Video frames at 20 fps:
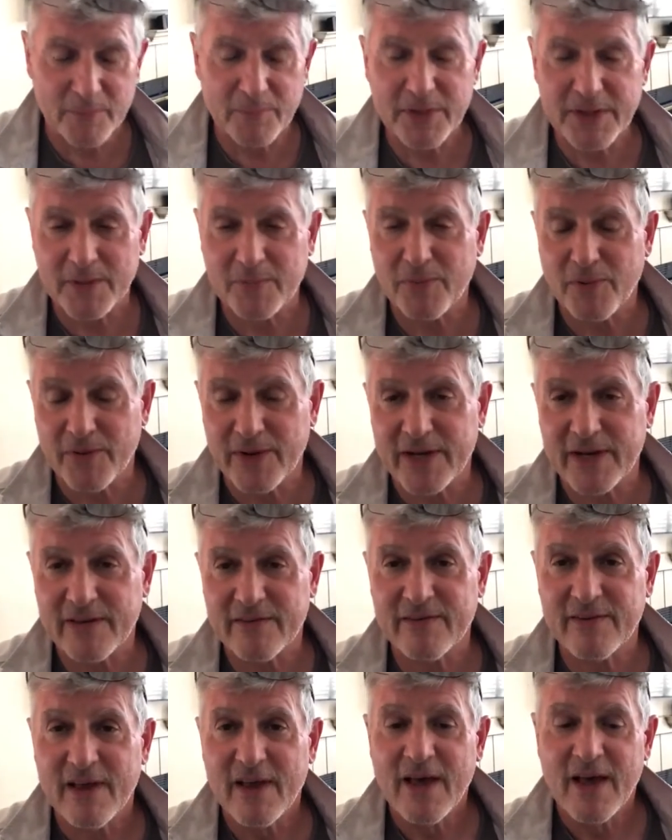But the point
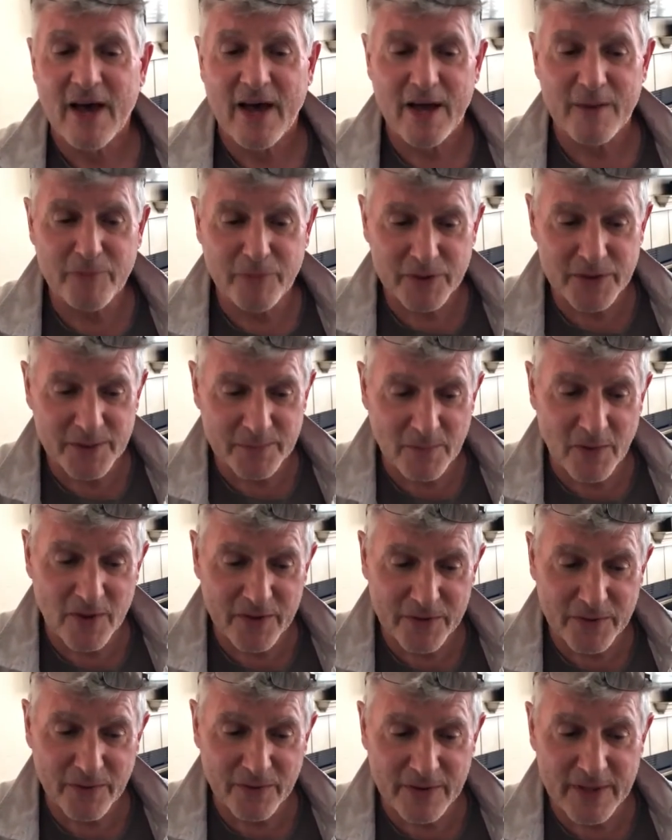is, I put them all
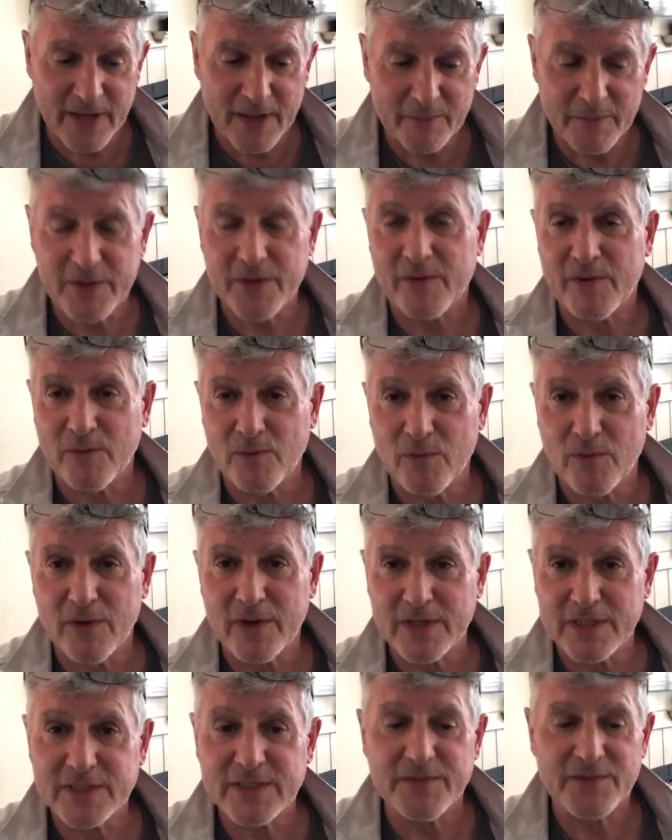through that. But the
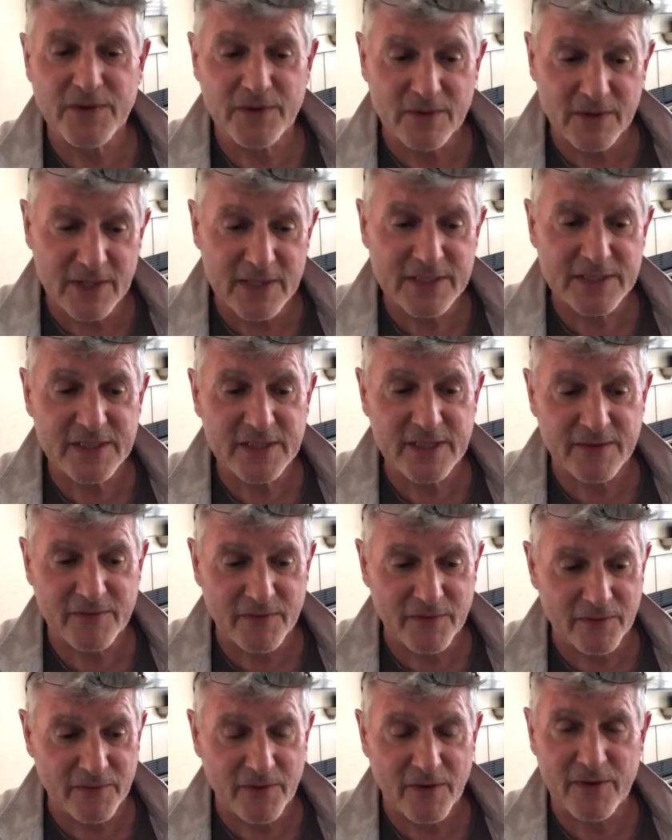reward is, if you listen, if
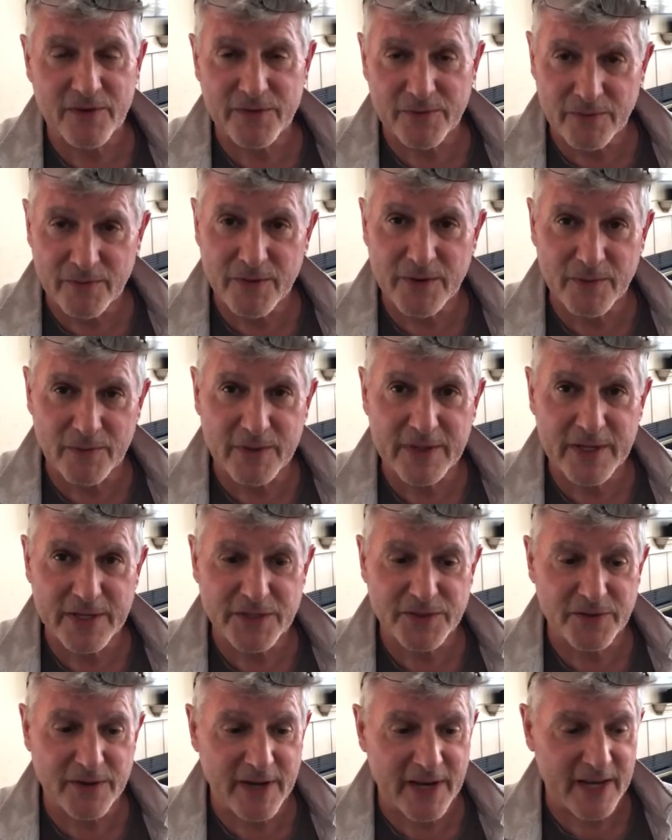you fall through, you will
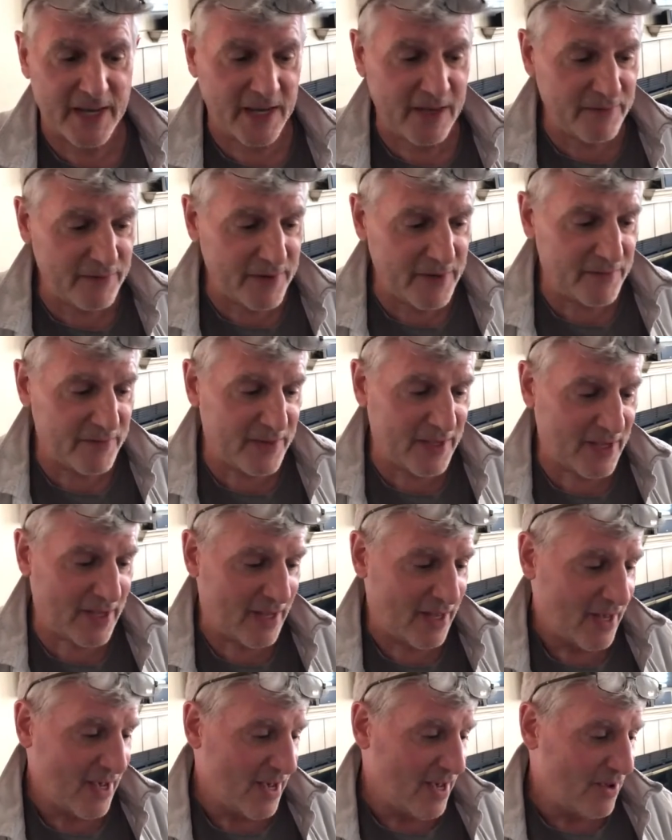get your A, even if the
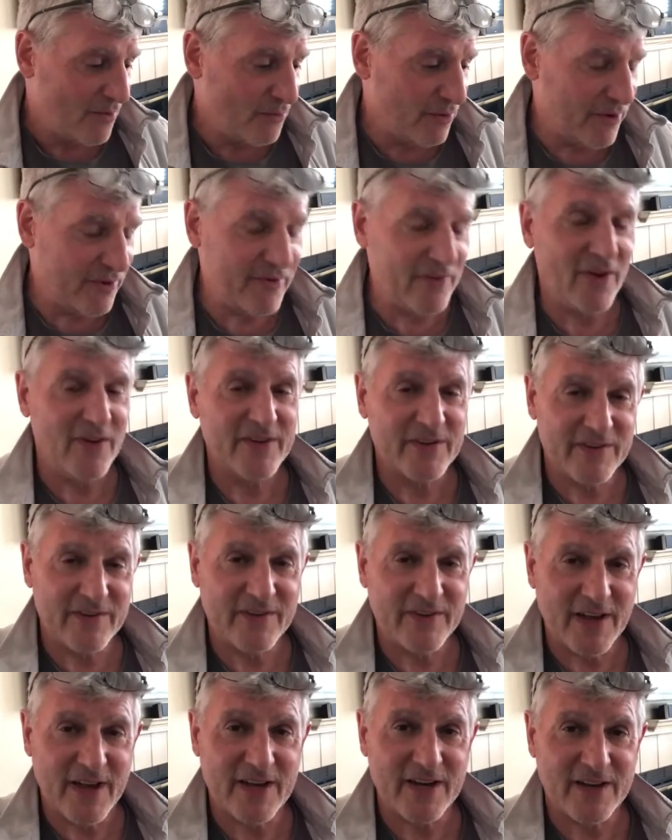result
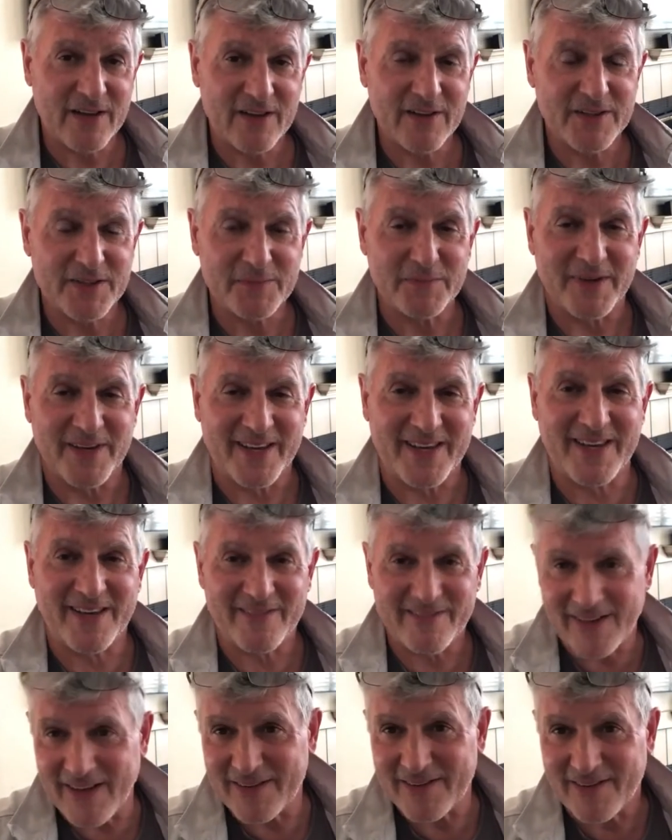is cataclysmic,
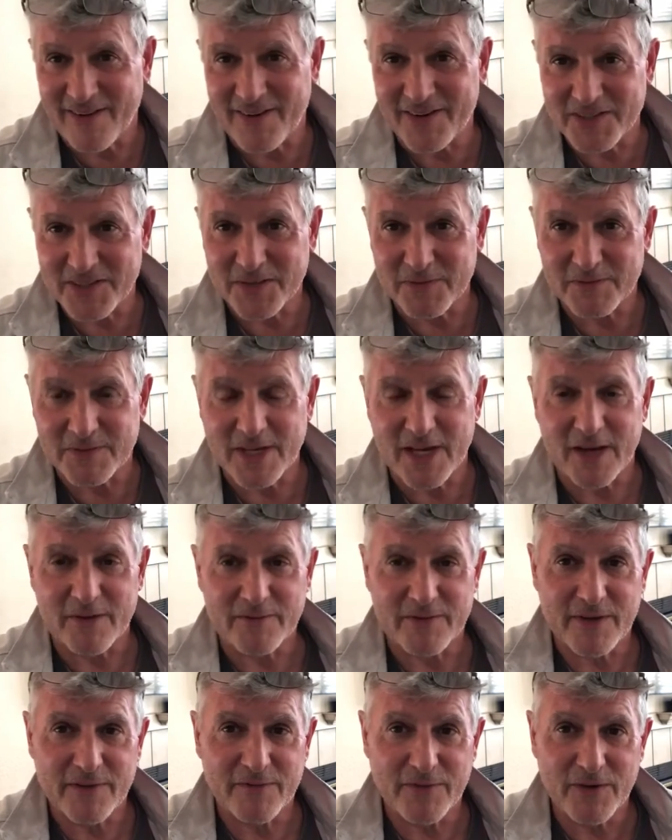because that's art
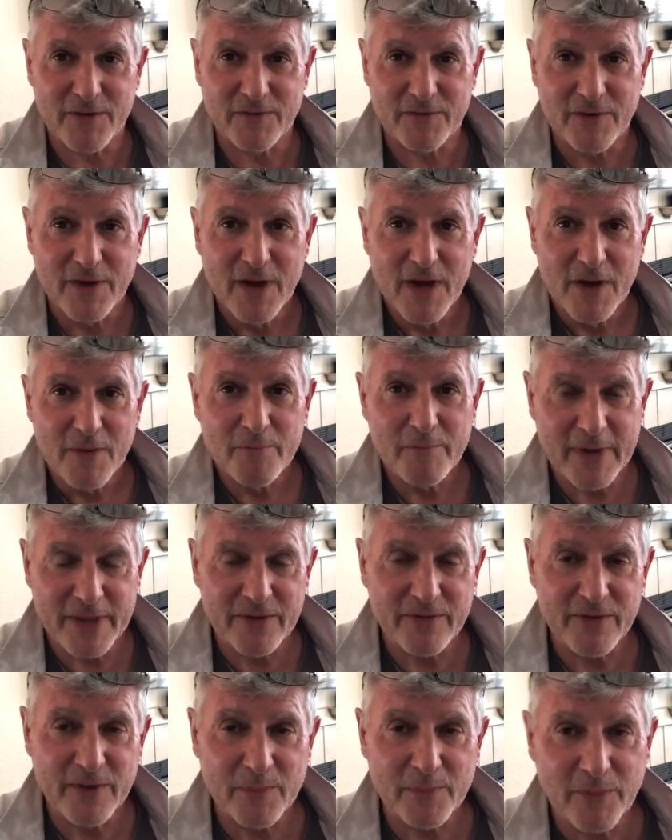sometimes. If you've
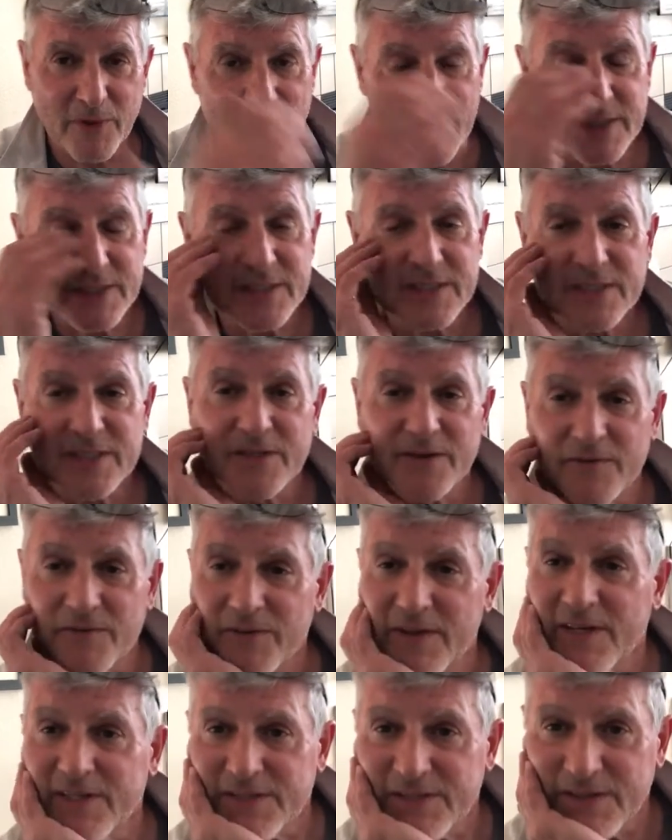been through the process and you've
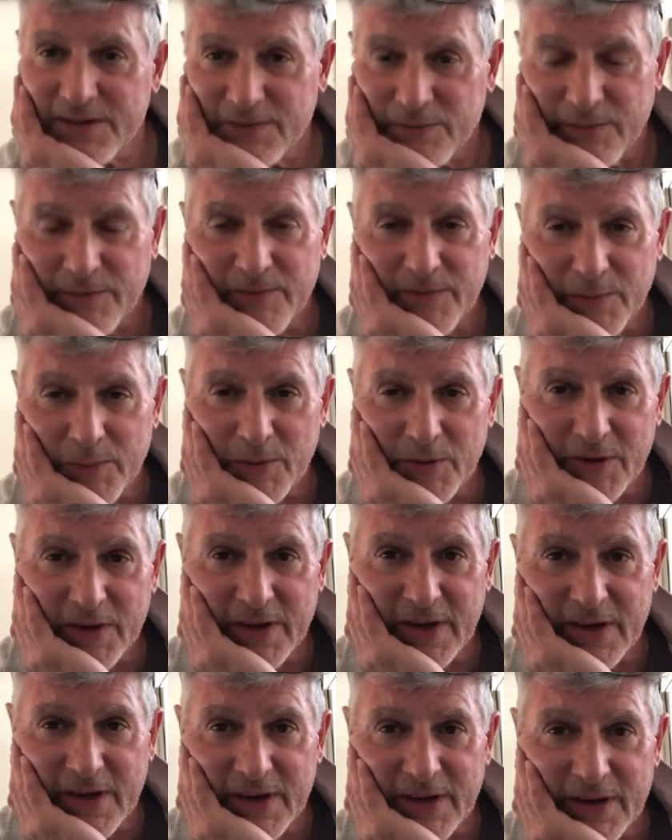listened and we've
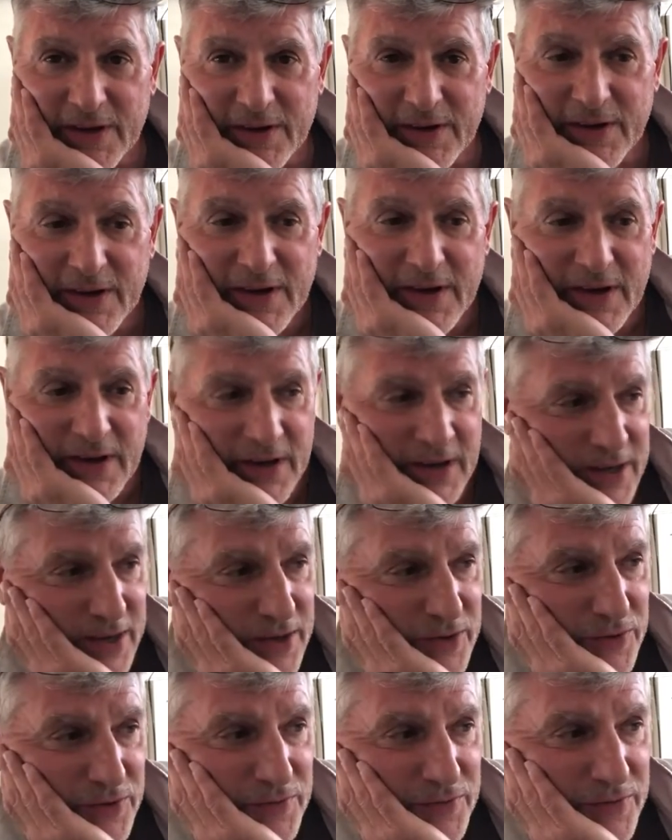communicated
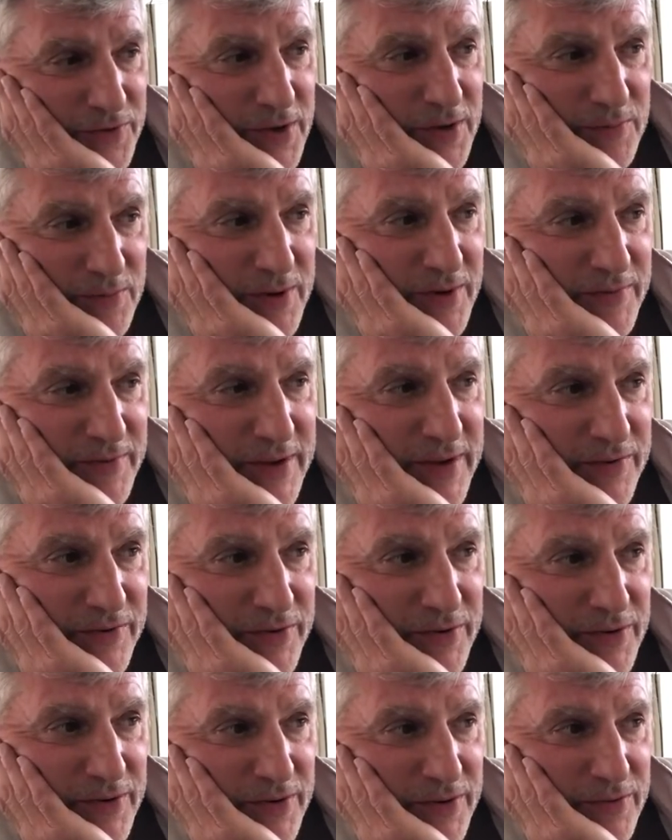and you've done what I've
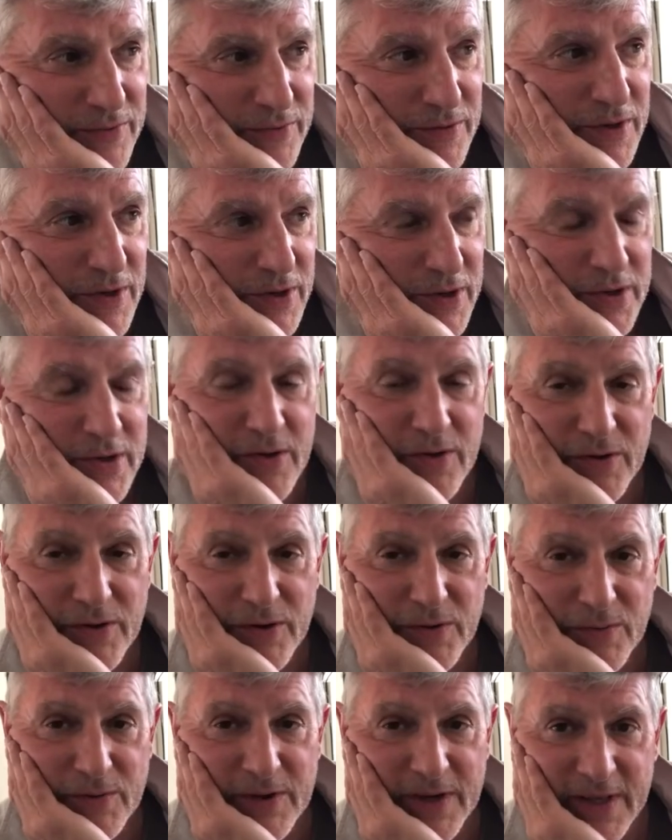asked you to do,
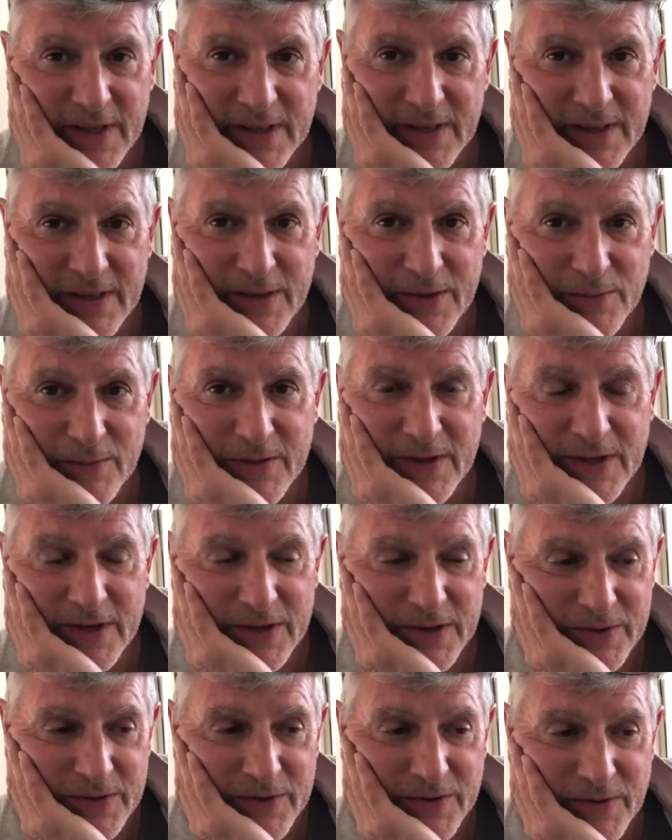you will get
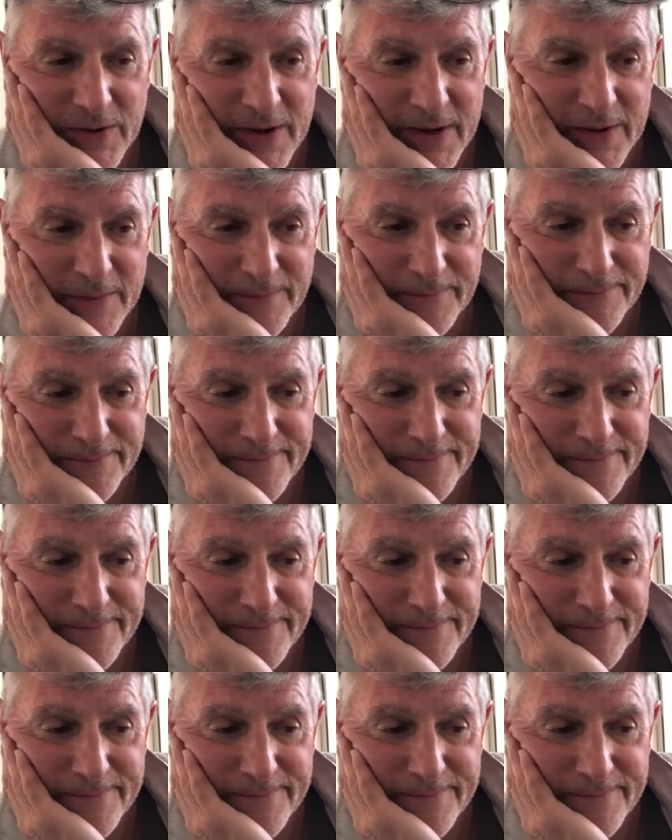a good grade.